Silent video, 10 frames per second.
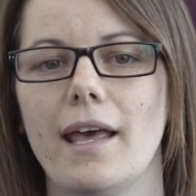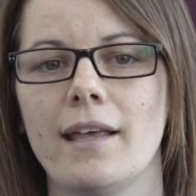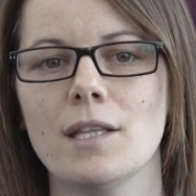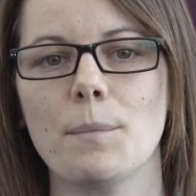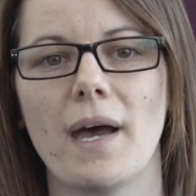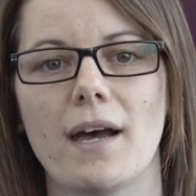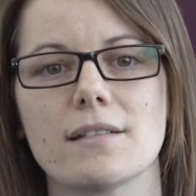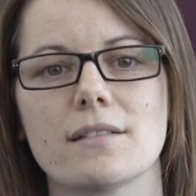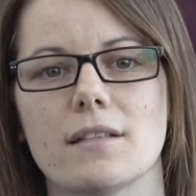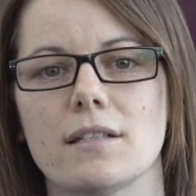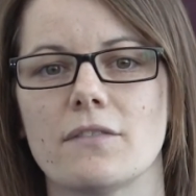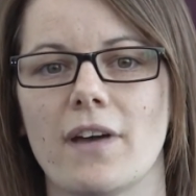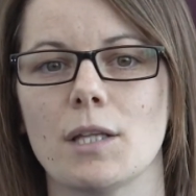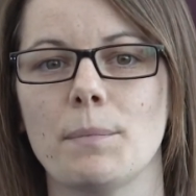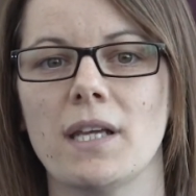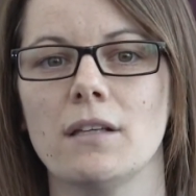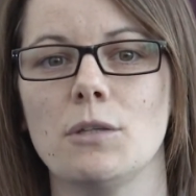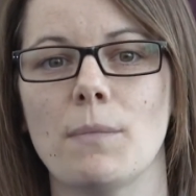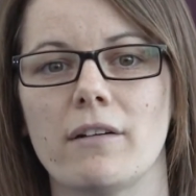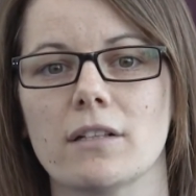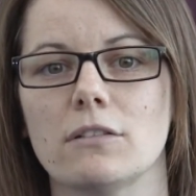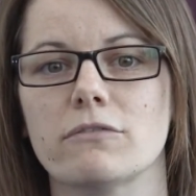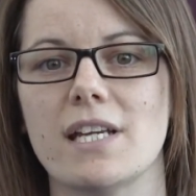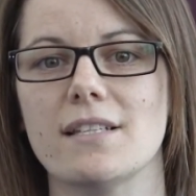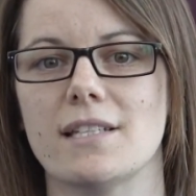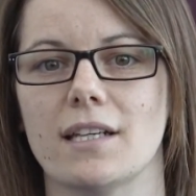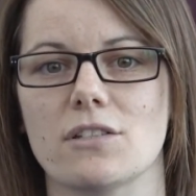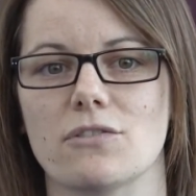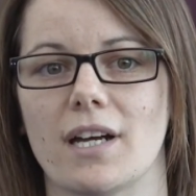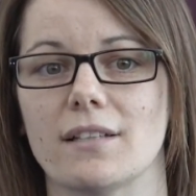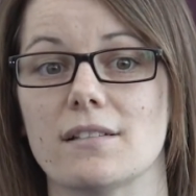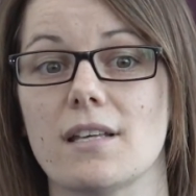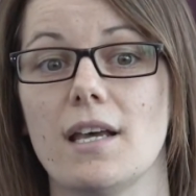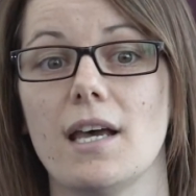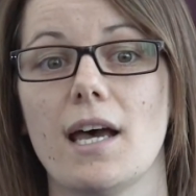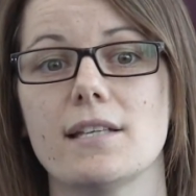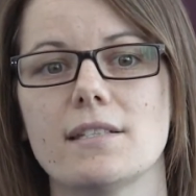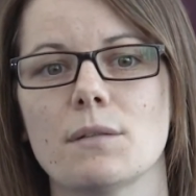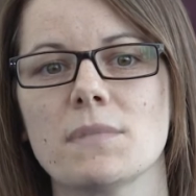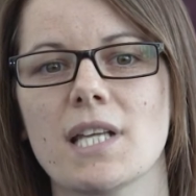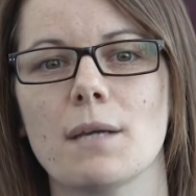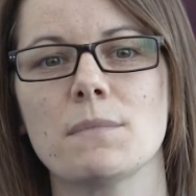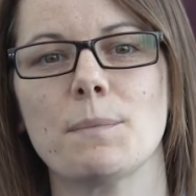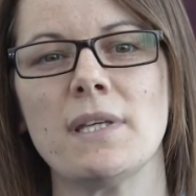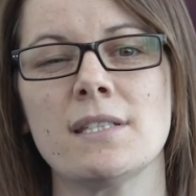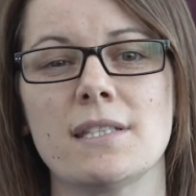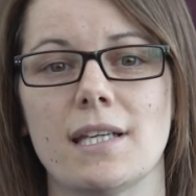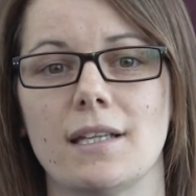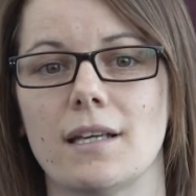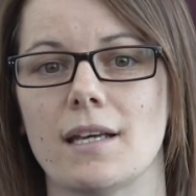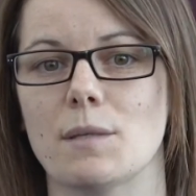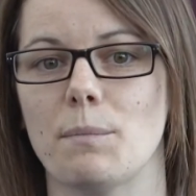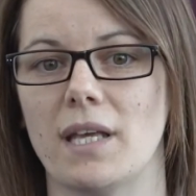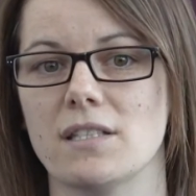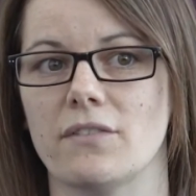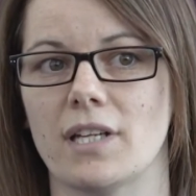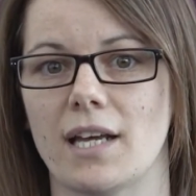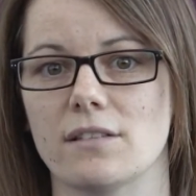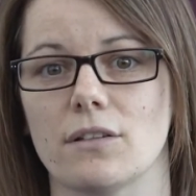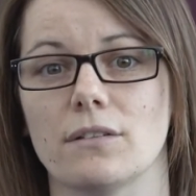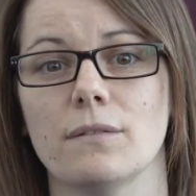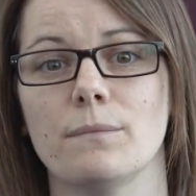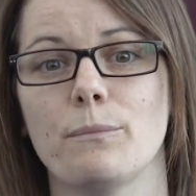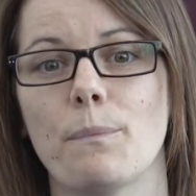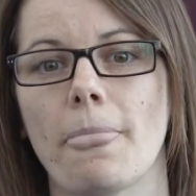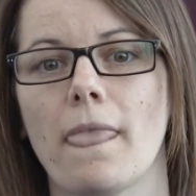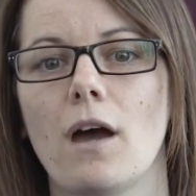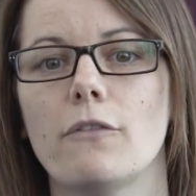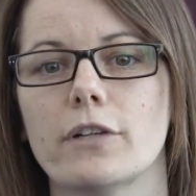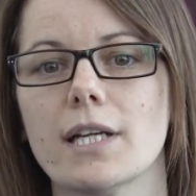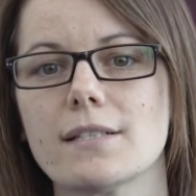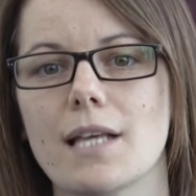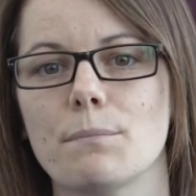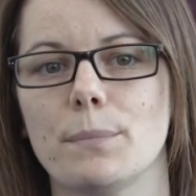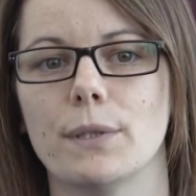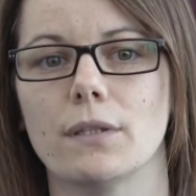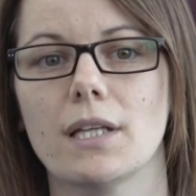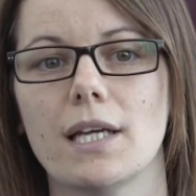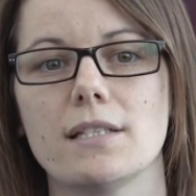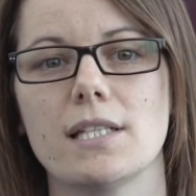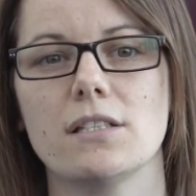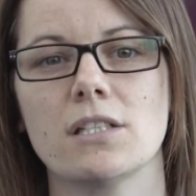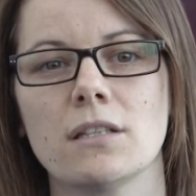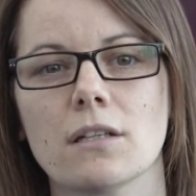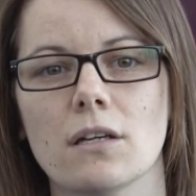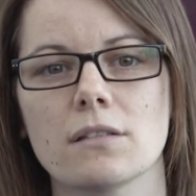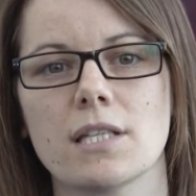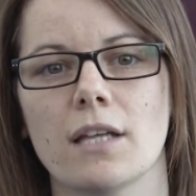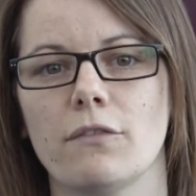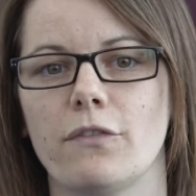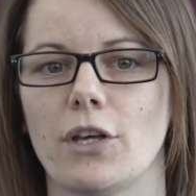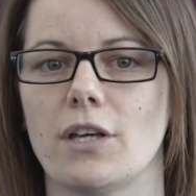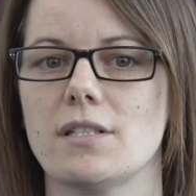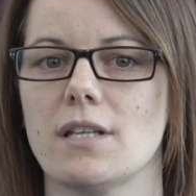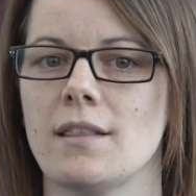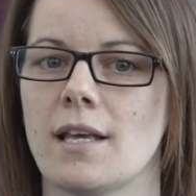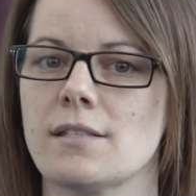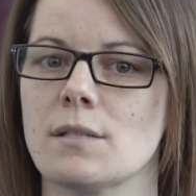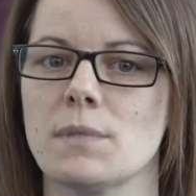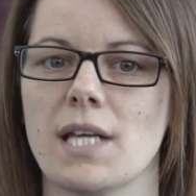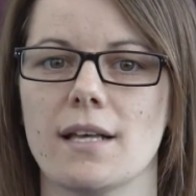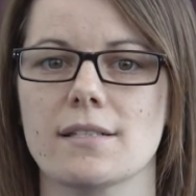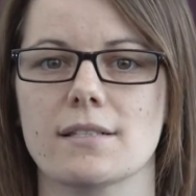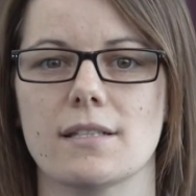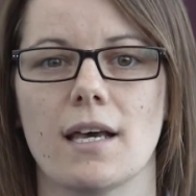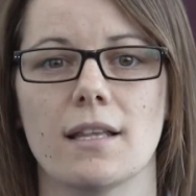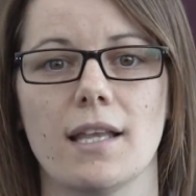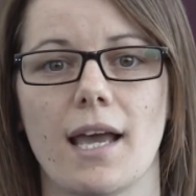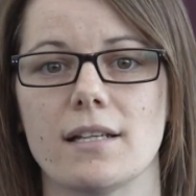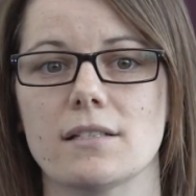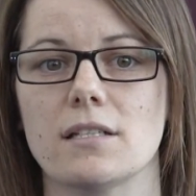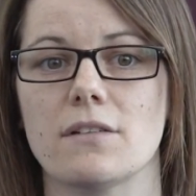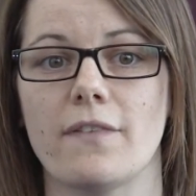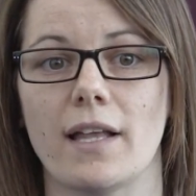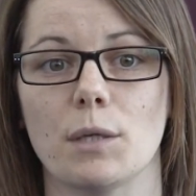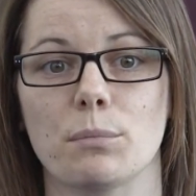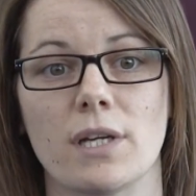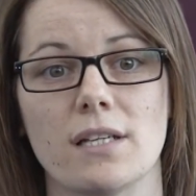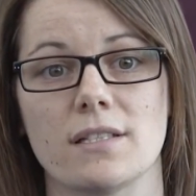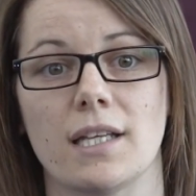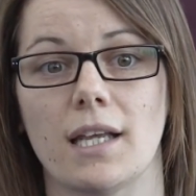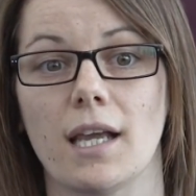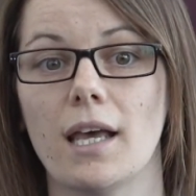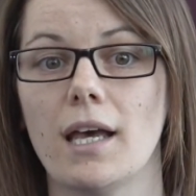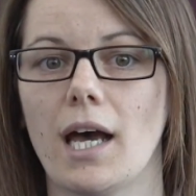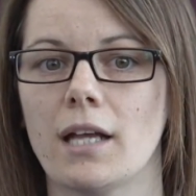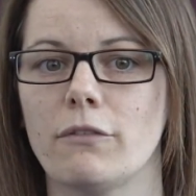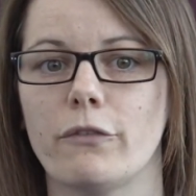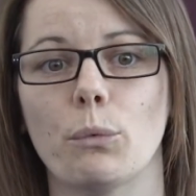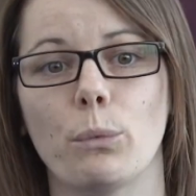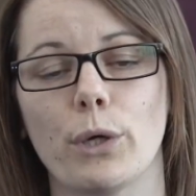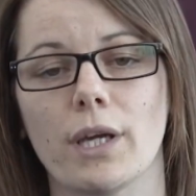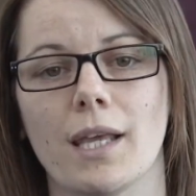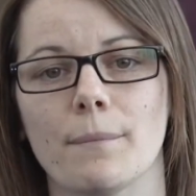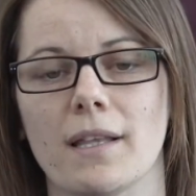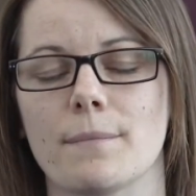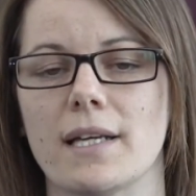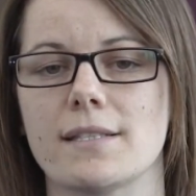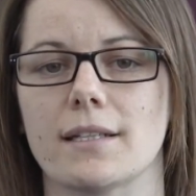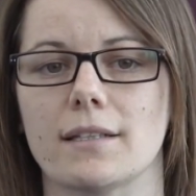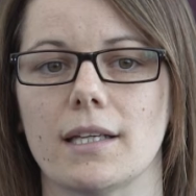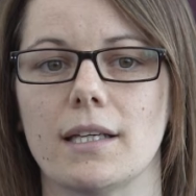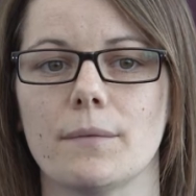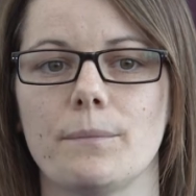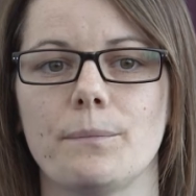In the past, the developing numerical reasoning strand has sometimes been seen as a bit of an add-on. For example, teaching the content first and then some tasks at the end to develop reasoning and for working mathematically.